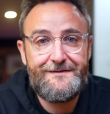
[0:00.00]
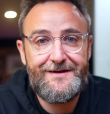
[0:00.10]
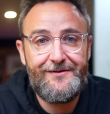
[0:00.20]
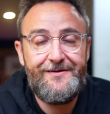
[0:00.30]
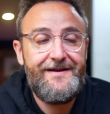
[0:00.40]

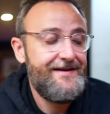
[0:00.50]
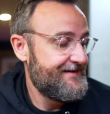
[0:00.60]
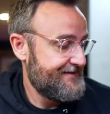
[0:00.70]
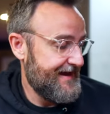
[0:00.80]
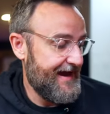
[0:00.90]
So
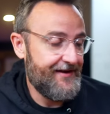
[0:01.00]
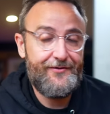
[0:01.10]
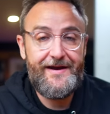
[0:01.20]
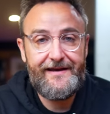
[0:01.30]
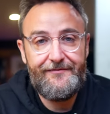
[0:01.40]
uh,
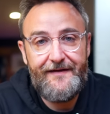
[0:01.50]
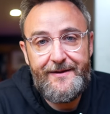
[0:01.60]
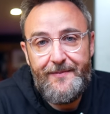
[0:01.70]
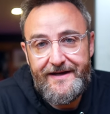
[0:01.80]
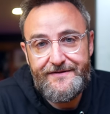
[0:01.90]
great little
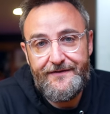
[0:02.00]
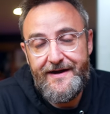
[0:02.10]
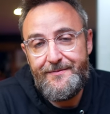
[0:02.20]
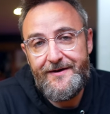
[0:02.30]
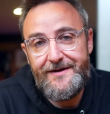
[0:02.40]
fanny packs for
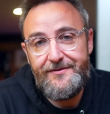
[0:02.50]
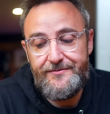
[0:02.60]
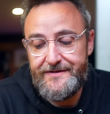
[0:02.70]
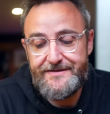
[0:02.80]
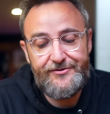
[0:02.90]
anybody who
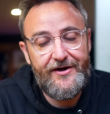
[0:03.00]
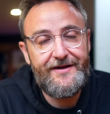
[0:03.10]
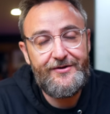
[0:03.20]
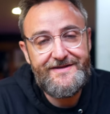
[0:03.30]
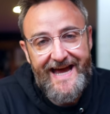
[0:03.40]
is trying to
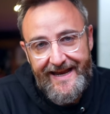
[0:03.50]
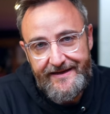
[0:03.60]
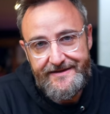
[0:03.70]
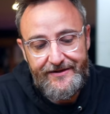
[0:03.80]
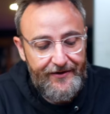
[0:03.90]
do
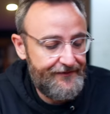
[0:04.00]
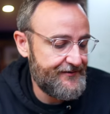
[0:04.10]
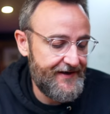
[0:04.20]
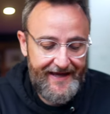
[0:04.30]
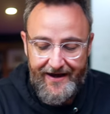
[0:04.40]
dadding stuff,
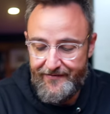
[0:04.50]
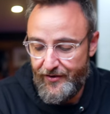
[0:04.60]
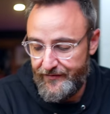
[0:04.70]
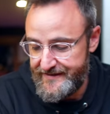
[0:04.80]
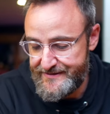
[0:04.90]
trying to carry
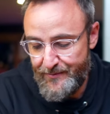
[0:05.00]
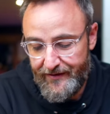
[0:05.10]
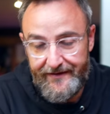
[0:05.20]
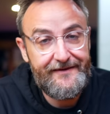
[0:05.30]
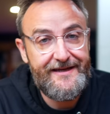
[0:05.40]
all these small
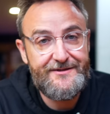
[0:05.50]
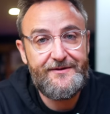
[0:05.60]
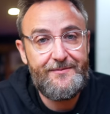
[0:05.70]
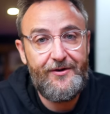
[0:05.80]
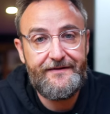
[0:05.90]
little things
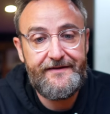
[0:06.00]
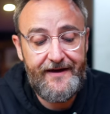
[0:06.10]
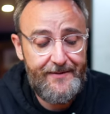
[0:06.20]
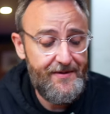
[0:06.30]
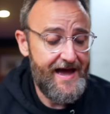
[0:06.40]
with them all the
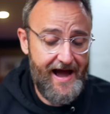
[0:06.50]
time.